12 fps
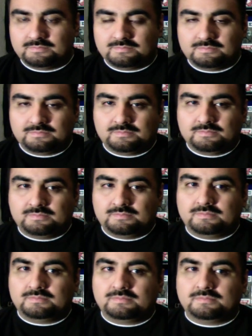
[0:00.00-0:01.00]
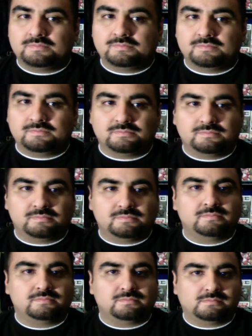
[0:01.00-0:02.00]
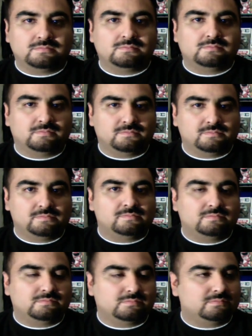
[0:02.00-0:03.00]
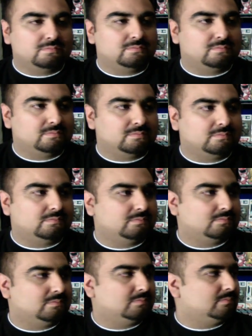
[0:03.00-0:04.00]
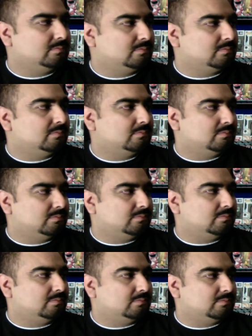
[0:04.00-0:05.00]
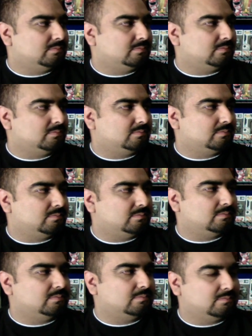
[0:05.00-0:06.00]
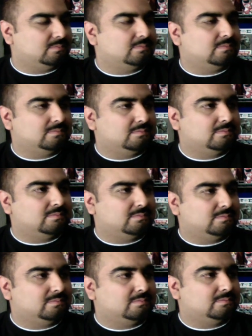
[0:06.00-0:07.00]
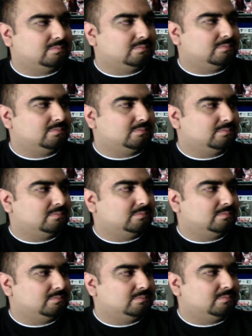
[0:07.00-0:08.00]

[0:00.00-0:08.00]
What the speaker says: (silent)